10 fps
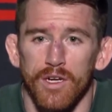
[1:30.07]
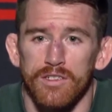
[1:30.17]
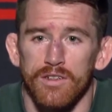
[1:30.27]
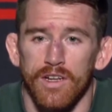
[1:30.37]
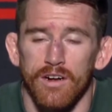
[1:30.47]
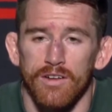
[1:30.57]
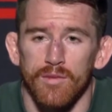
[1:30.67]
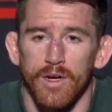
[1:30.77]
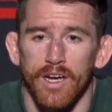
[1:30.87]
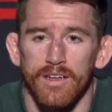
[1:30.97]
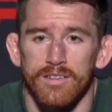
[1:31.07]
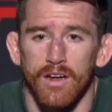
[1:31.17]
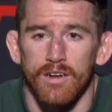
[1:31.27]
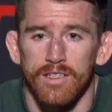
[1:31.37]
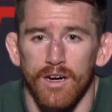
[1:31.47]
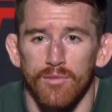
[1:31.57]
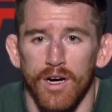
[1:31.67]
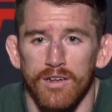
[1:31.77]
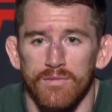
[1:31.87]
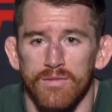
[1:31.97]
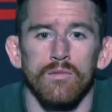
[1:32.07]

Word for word: sure that I don't get my ass knocked out by him.